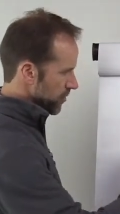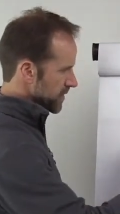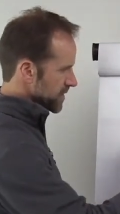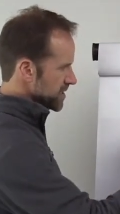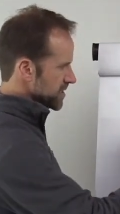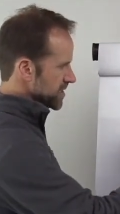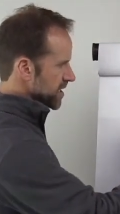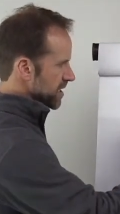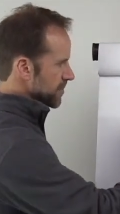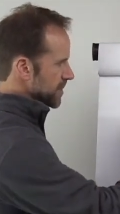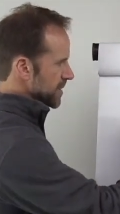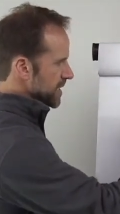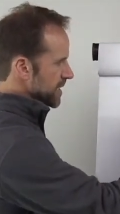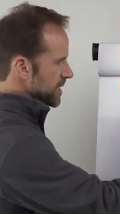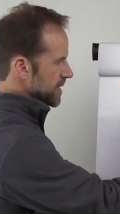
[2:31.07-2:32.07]
This is going to
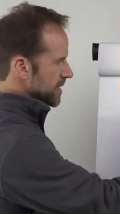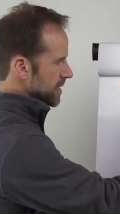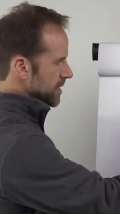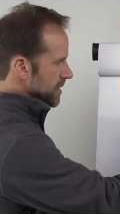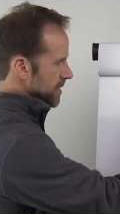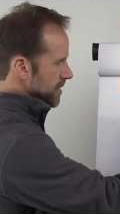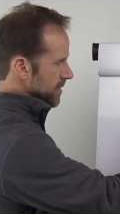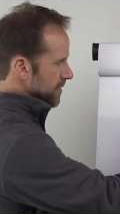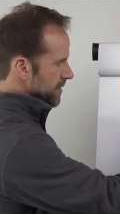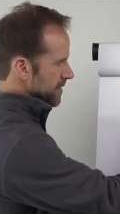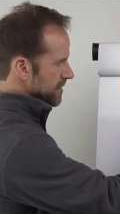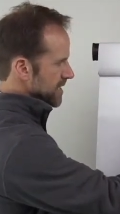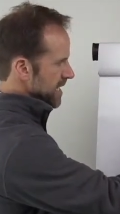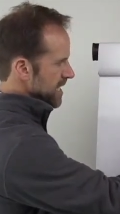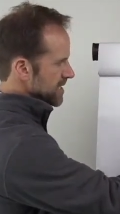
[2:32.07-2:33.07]
be the
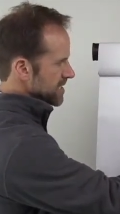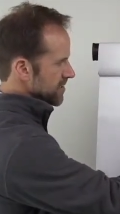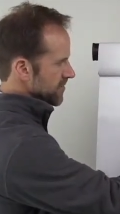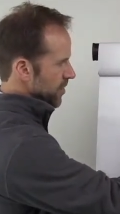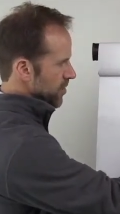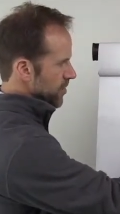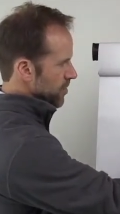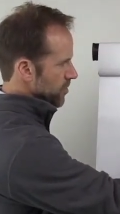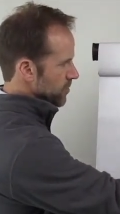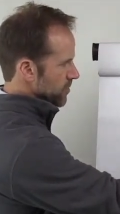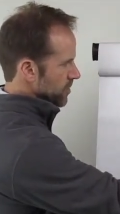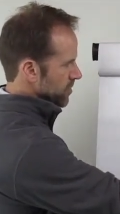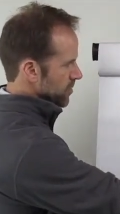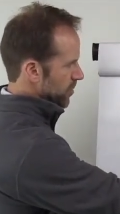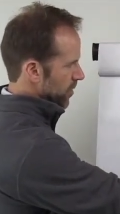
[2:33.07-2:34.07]
test of our known
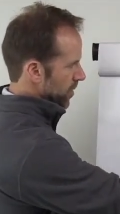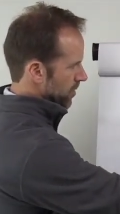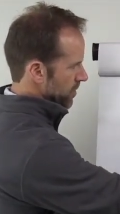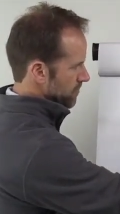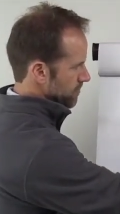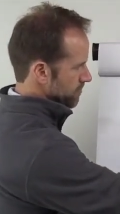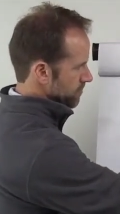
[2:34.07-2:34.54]
good part.